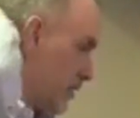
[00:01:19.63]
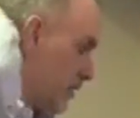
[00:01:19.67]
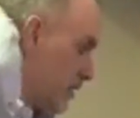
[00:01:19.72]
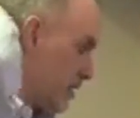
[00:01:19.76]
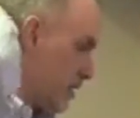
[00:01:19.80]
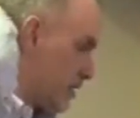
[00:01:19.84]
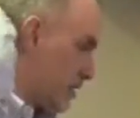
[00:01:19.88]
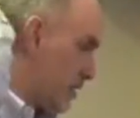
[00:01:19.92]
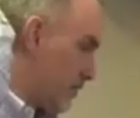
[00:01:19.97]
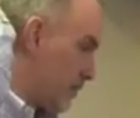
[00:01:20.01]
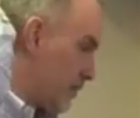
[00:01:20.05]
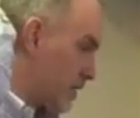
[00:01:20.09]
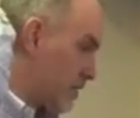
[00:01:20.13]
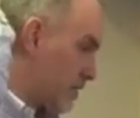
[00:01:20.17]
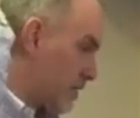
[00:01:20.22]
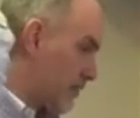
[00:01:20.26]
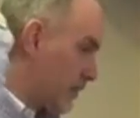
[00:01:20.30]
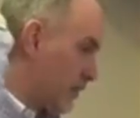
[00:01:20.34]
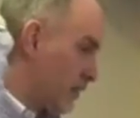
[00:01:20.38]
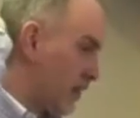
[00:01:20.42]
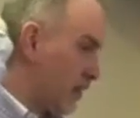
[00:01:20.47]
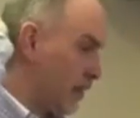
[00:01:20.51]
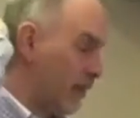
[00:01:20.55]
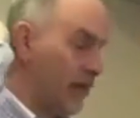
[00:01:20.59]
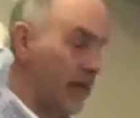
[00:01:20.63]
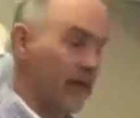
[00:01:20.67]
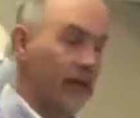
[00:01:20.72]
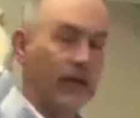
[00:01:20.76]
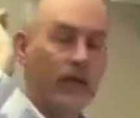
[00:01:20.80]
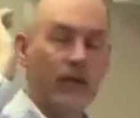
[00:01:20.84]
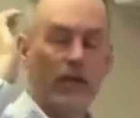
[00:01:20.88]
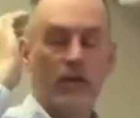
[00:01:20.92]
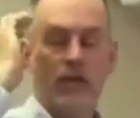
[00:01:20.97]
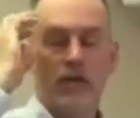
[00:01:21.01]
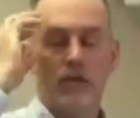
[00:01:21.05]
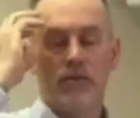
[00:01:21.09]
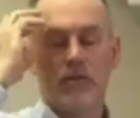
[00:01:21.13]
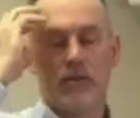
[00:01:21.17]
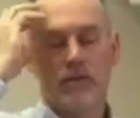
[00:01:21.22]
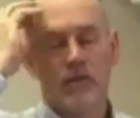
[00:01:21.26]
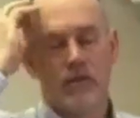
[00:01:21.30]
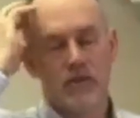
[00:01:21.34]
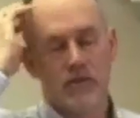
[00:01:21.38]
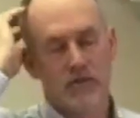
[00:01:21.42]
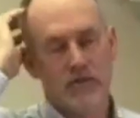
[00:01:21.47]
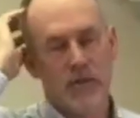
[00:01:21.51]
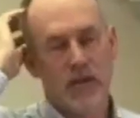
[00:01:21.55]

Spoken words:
suboccipital area. You can also